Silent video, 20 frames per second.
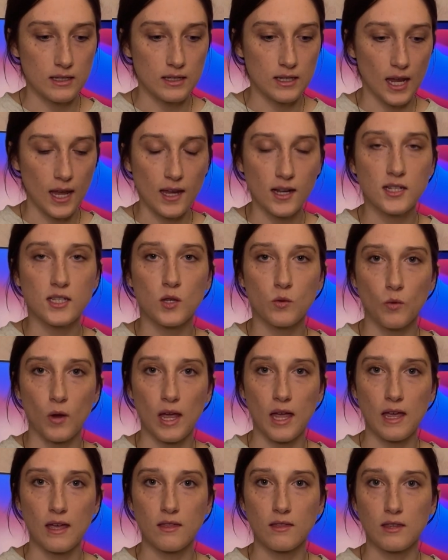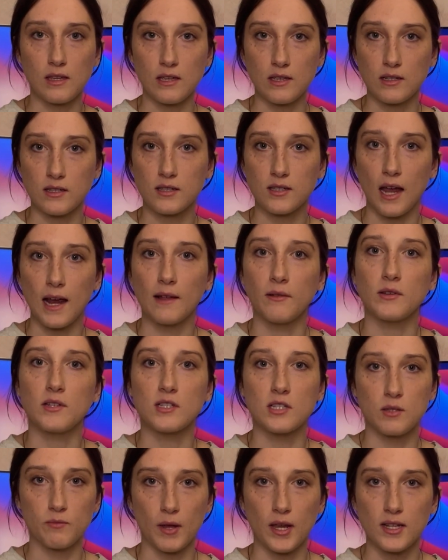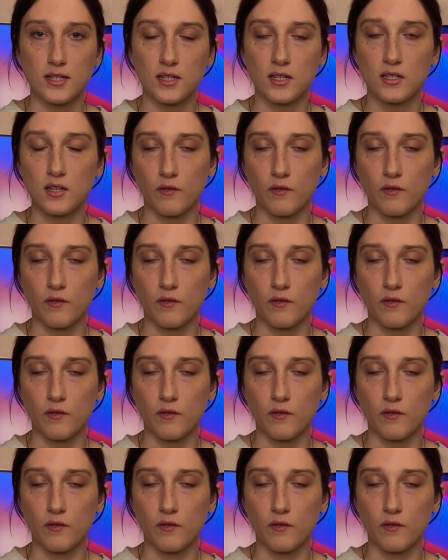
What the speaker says: takes away the silent spaces